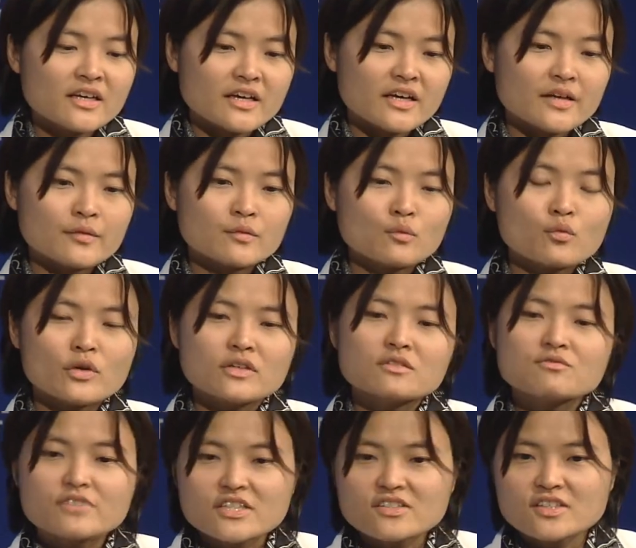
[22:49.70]
And we're
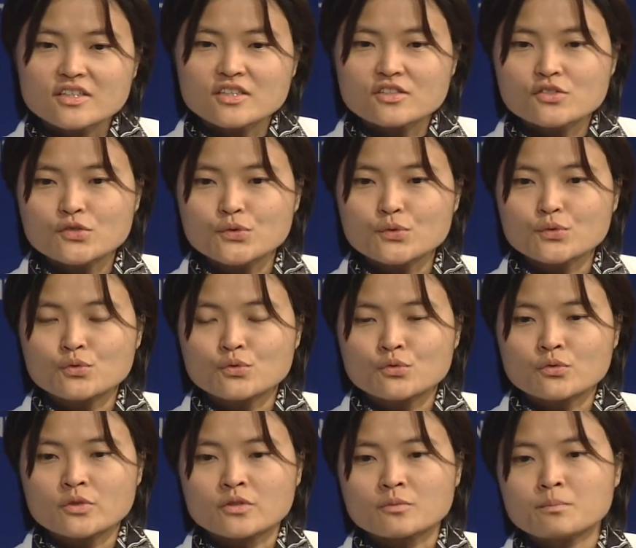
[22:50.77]
investing
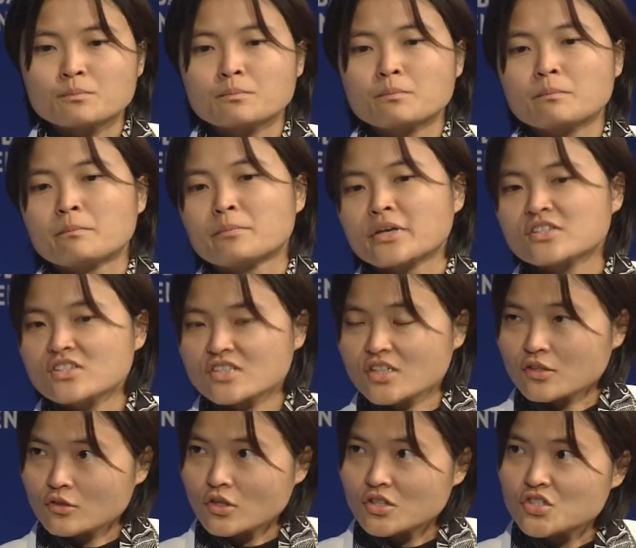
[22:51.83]
into, you know, better
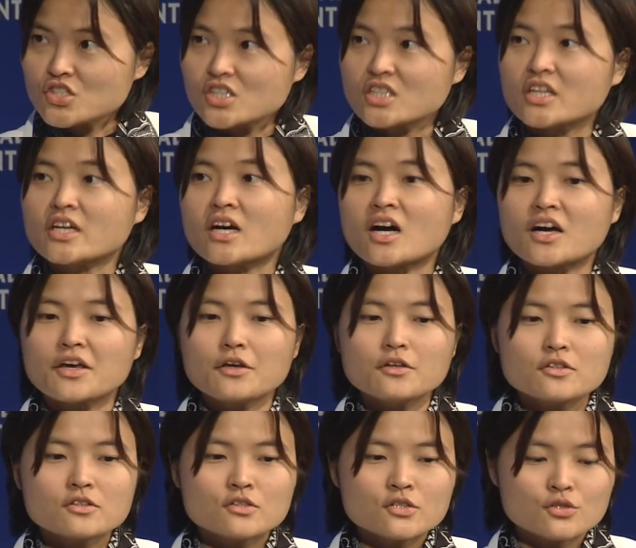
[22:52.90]
technology in AI
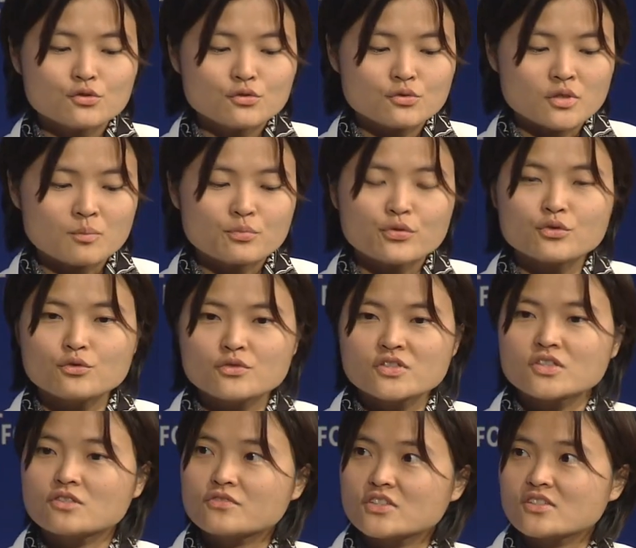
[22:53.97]
to improve
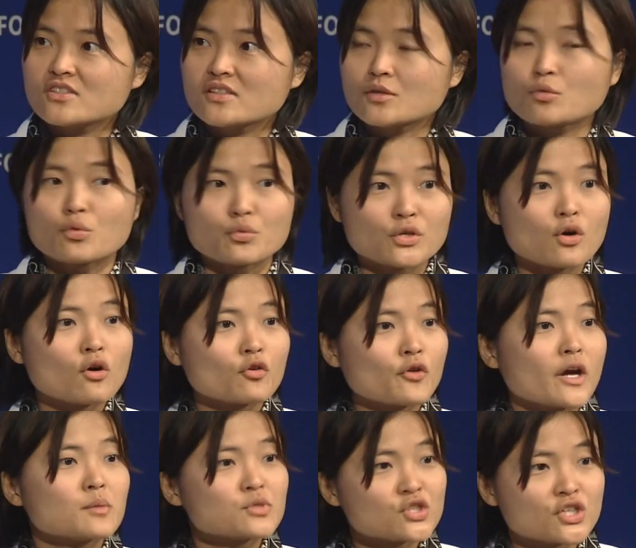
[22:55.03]
services like what we call
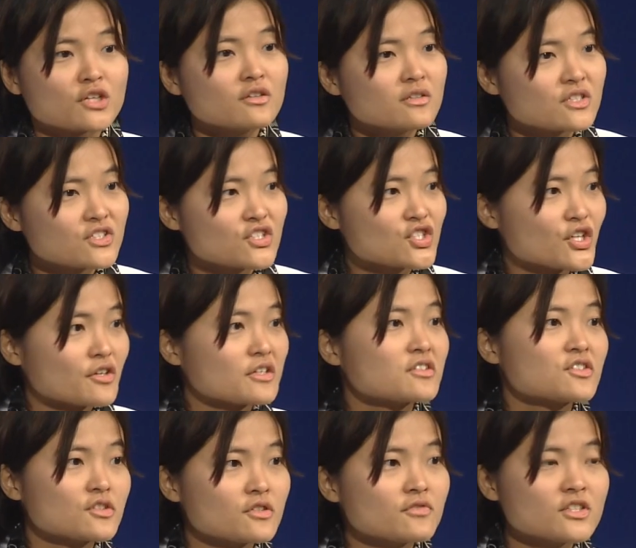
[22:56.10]
Grab Share. It's a sharing,
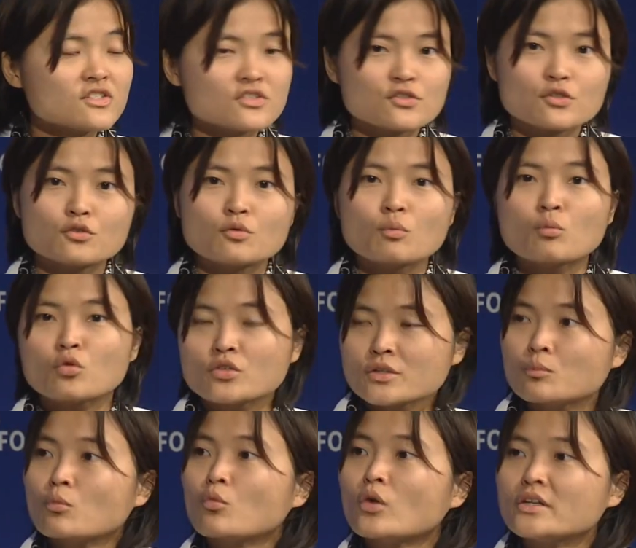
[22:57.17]
mm-hmm, service, so more
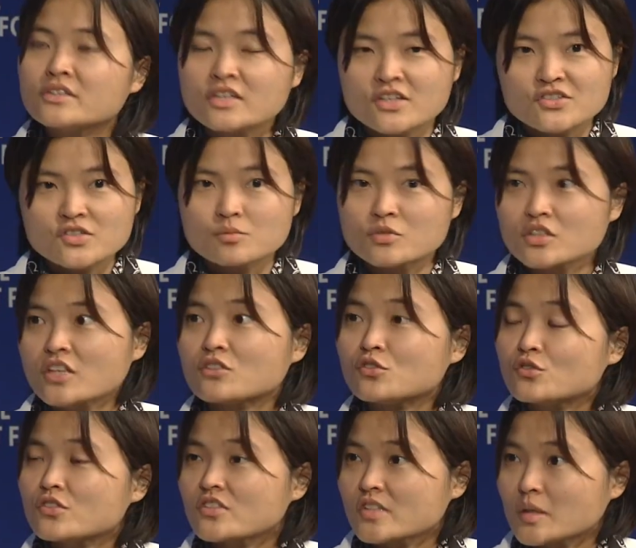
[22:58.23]
than one customer can
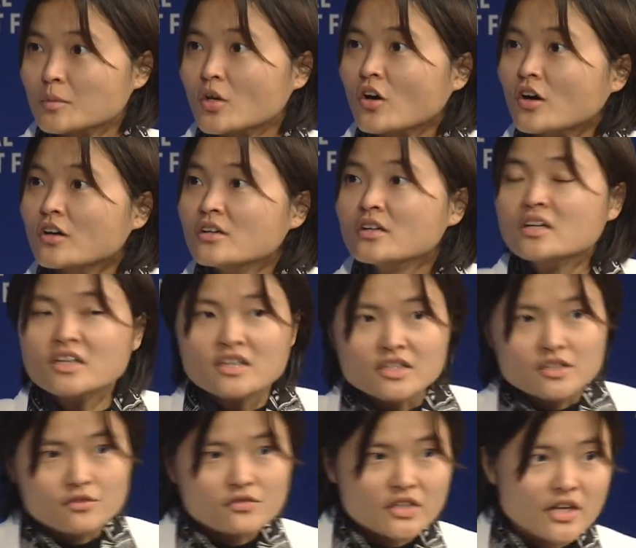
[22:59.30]
use the same car
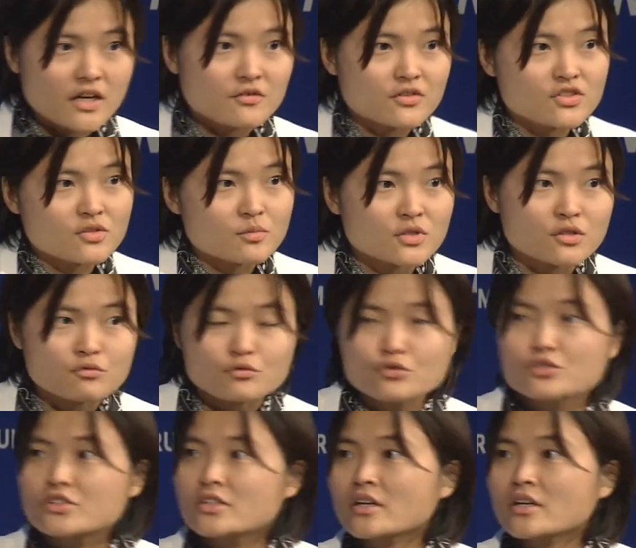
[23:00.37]
if they have a similar route,